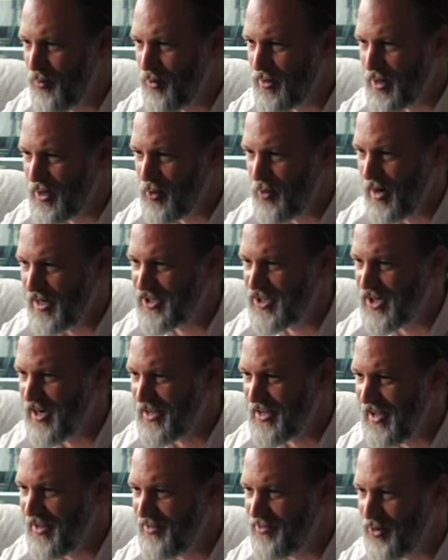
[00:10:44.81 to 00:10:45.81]
with a
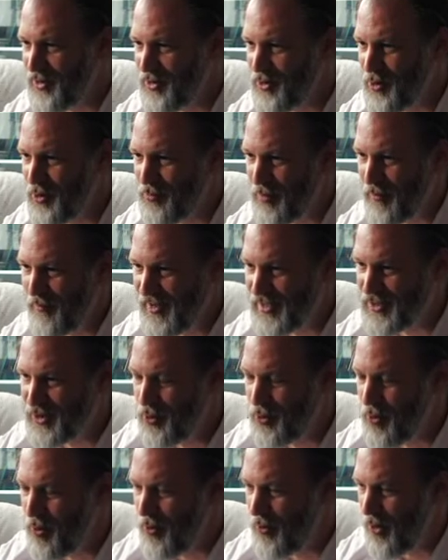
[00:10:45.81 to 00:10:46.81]
question again to you,
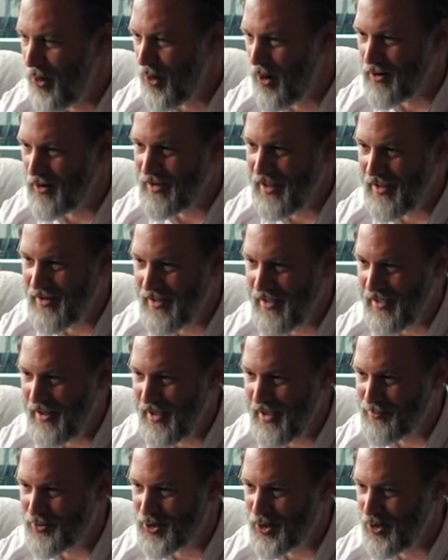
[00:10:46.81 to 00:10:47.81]
Professor O'Rourke, and
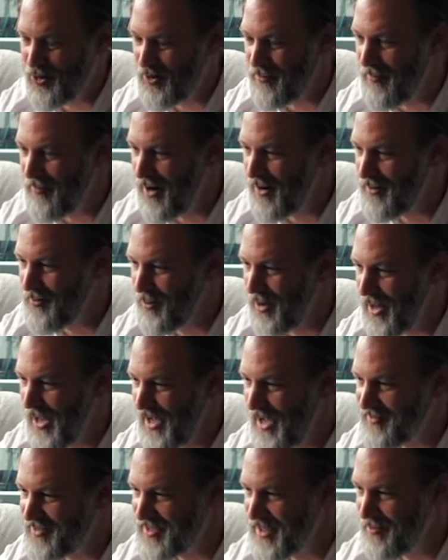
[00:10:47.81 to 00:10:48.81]
I'm sure Martin
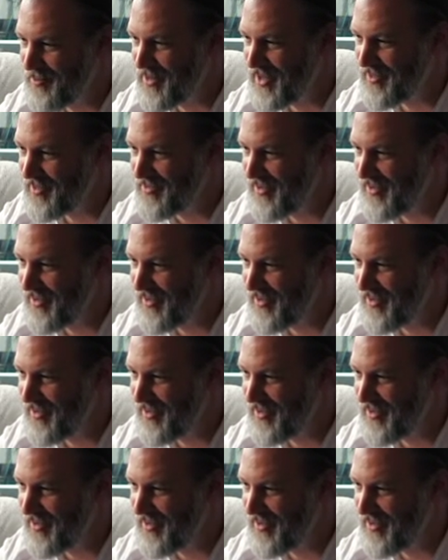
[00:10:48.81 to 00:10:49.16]
will have something